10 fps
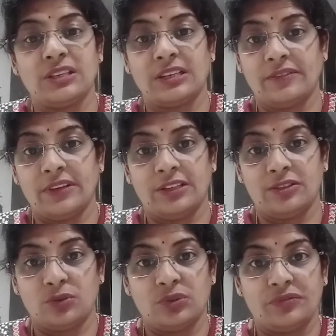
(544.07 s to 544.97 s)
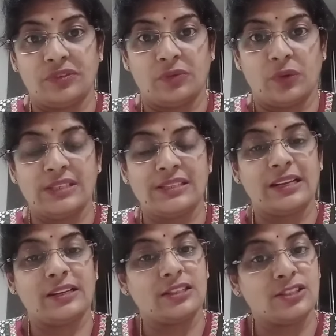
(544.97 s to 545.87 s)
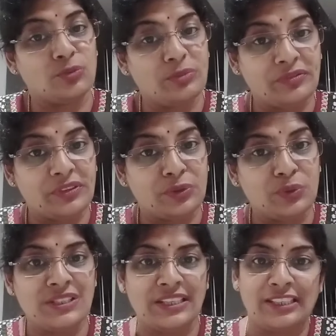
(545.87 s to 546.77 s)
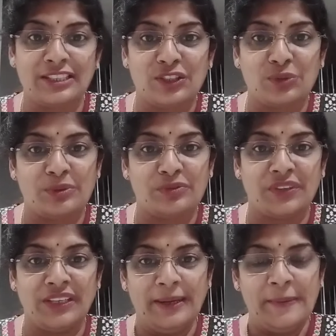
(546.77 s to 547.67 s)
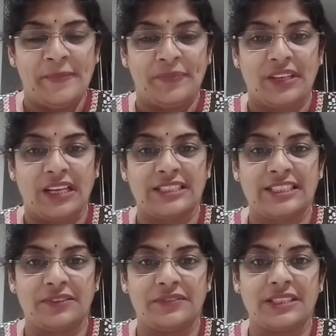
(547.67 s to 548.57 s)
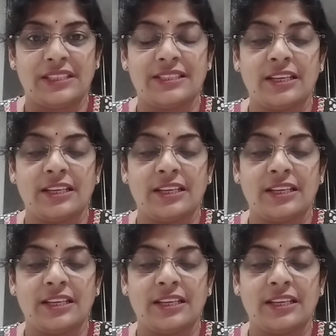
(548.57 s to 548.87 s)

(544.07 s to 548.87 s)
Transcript: given in two different ways, like consumer for goods and consumer for services.